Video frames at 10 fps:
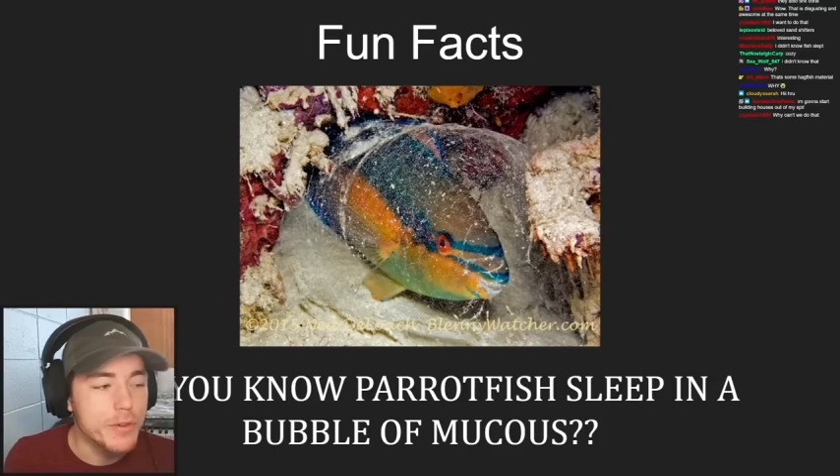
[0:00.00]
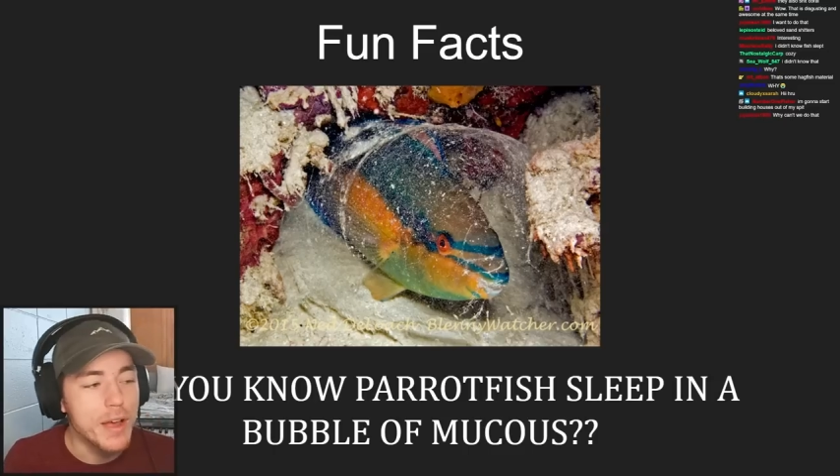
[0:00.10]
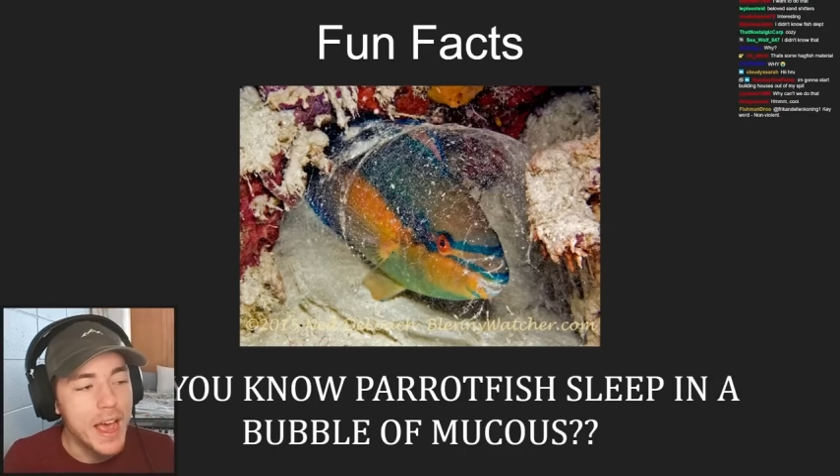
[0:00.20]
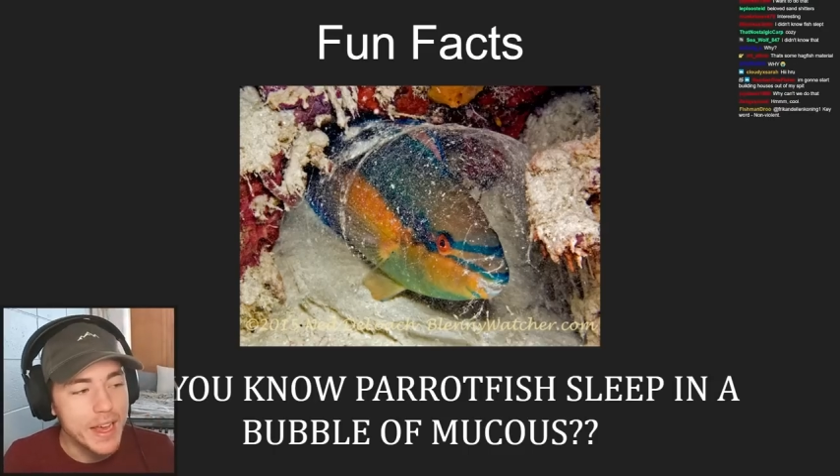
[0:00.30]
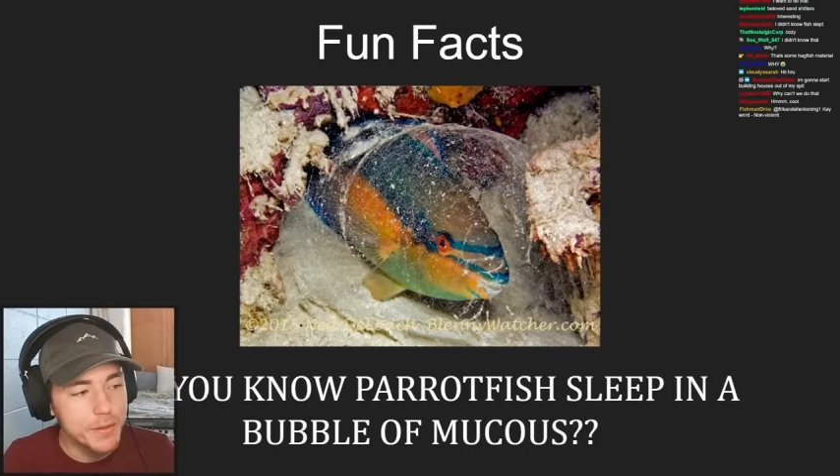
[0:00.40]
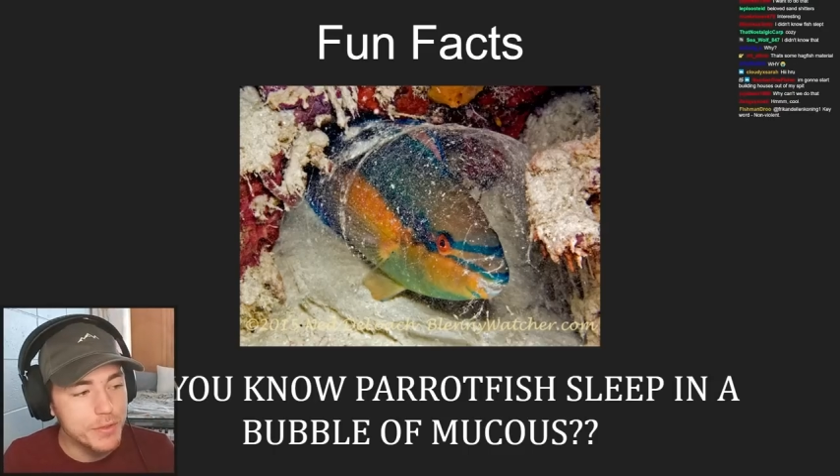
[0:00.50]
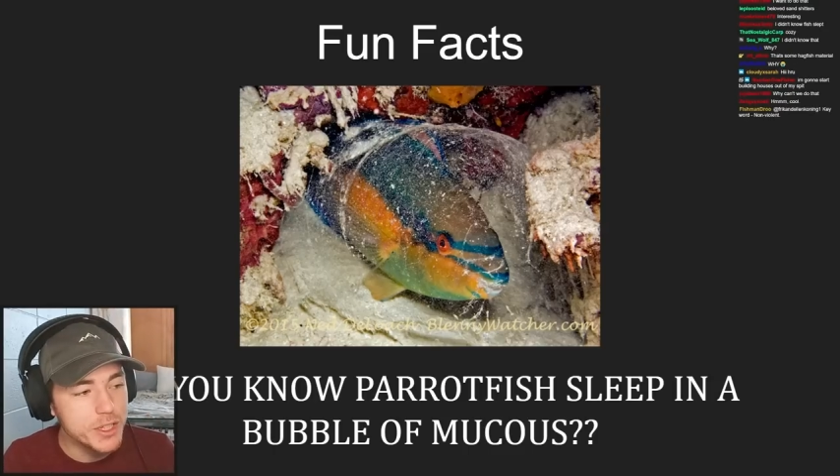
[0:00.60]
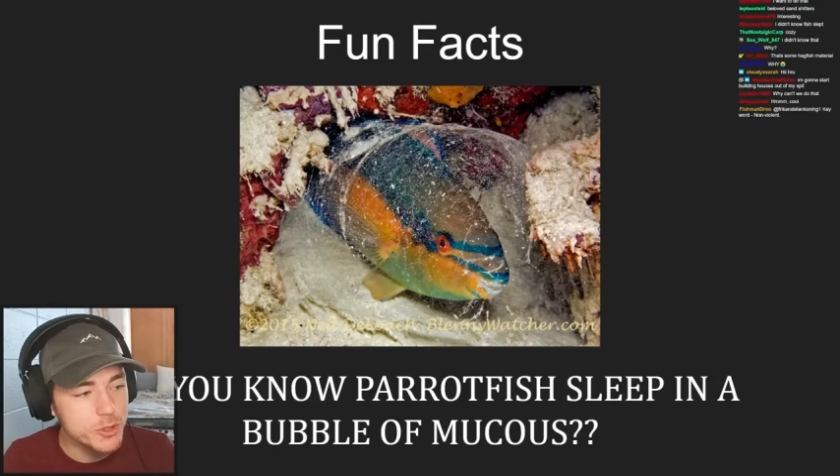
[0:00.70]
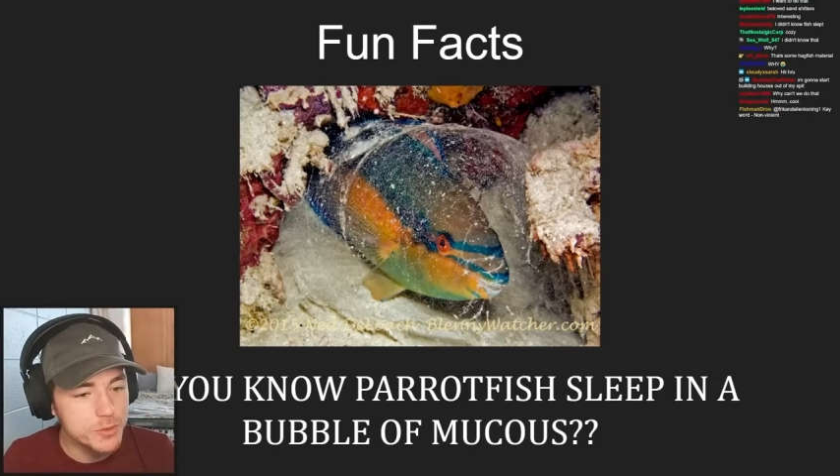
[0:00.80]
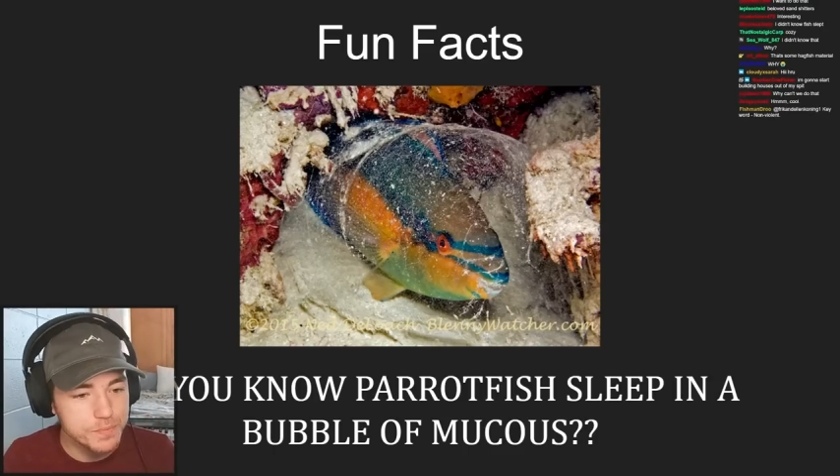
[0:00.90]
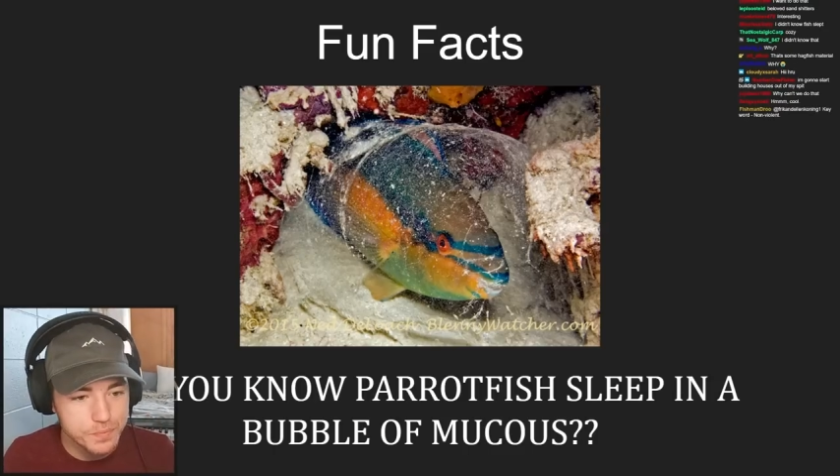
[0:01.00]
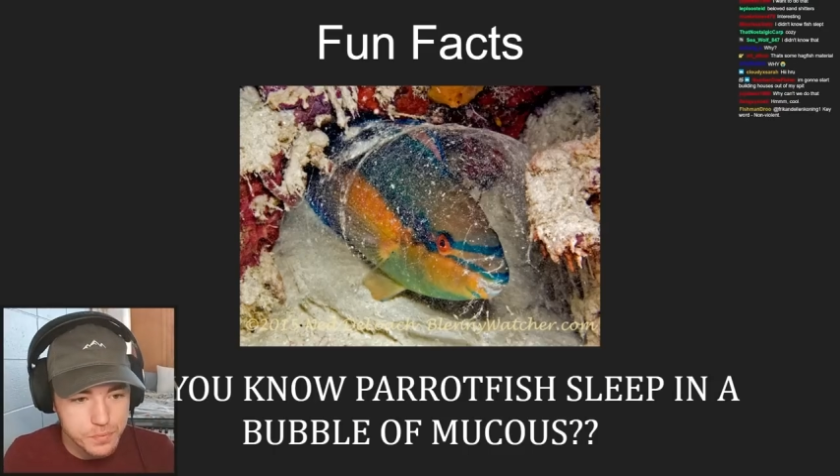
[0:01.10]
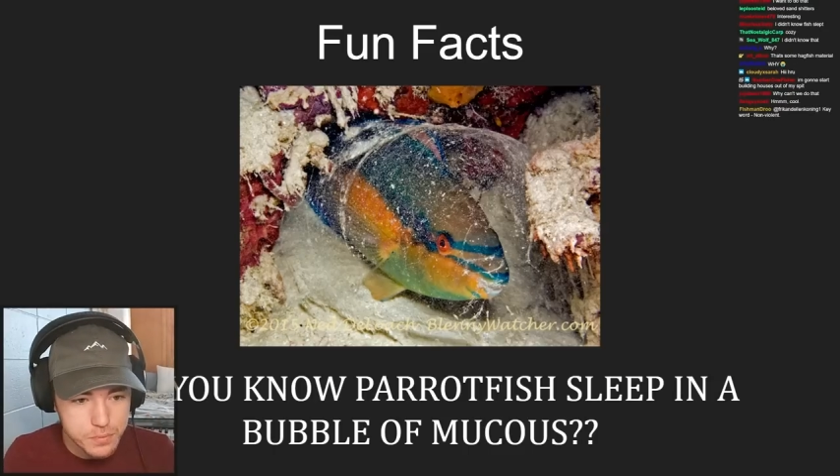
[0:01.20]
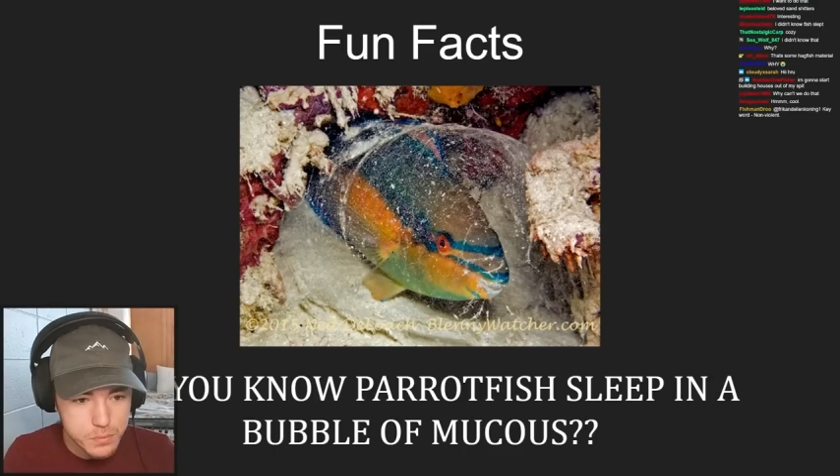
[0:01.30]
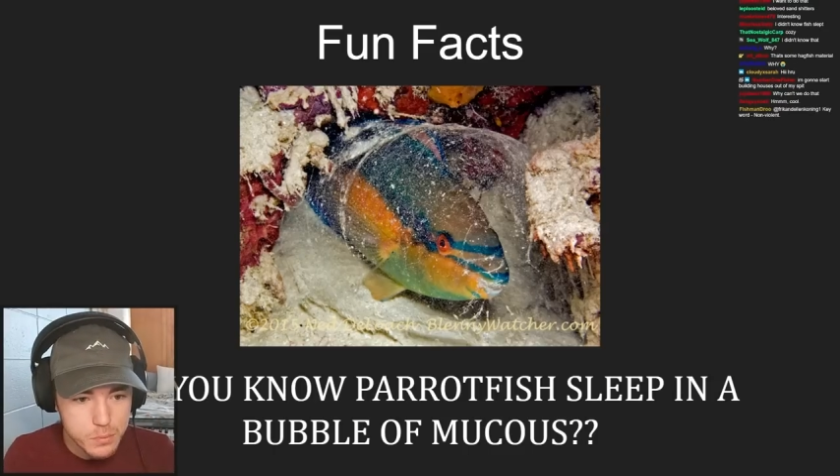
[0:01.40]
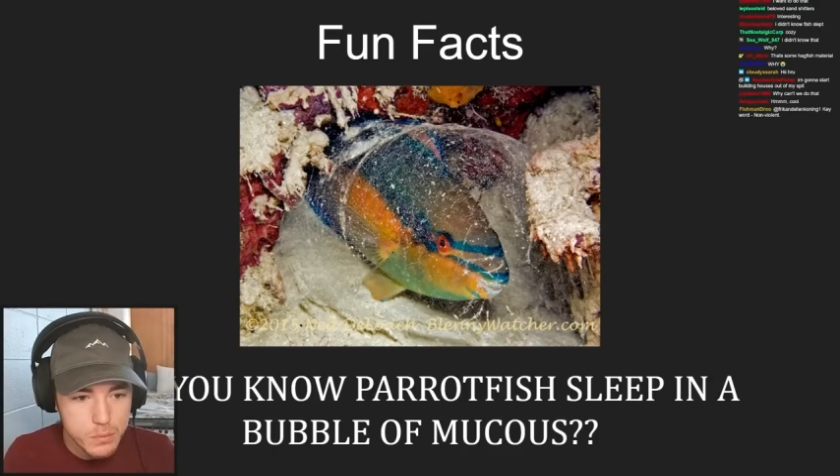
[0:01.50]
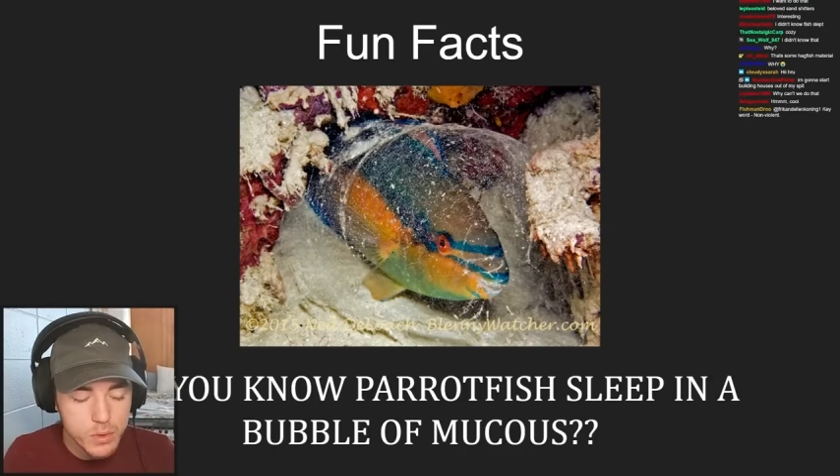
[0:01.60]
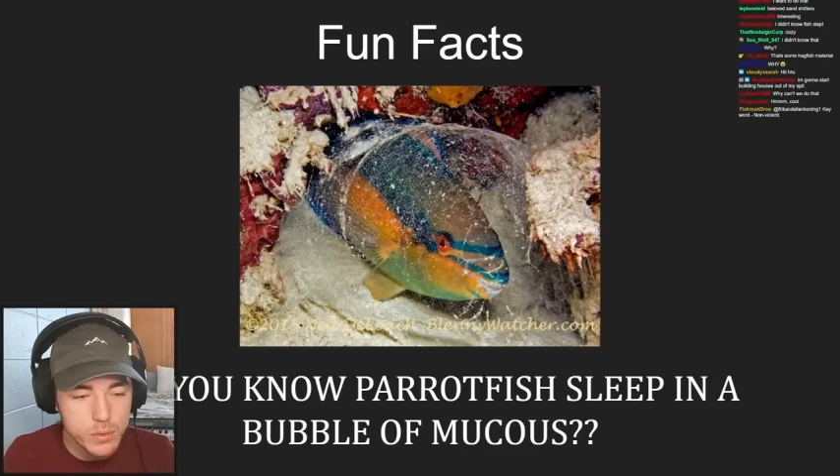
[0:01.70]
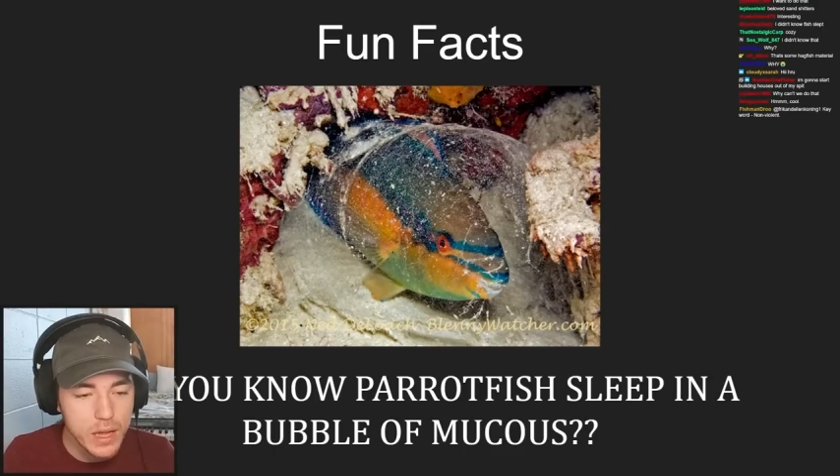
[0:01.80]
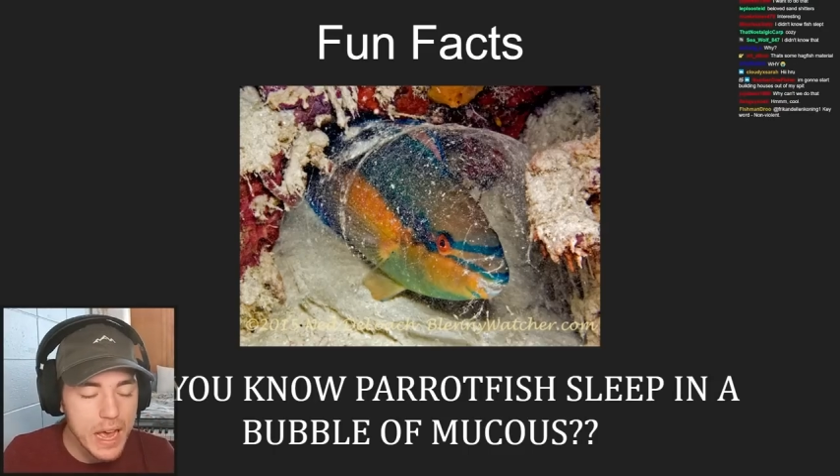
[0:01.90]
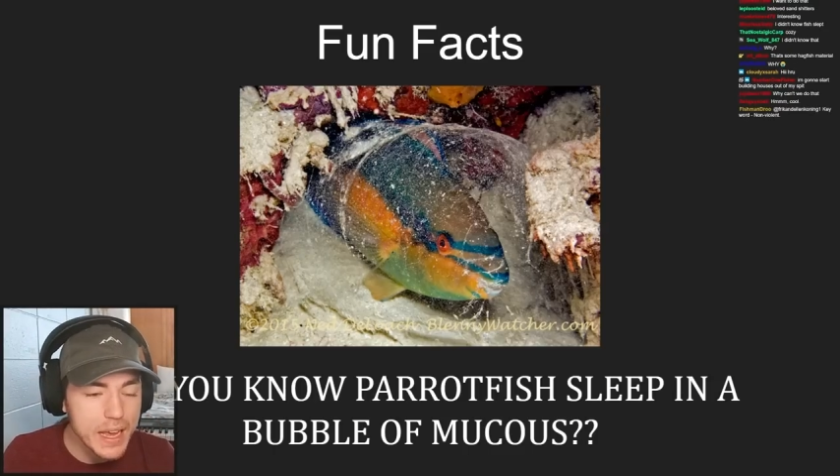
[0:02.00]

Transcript: of hagfish? Well,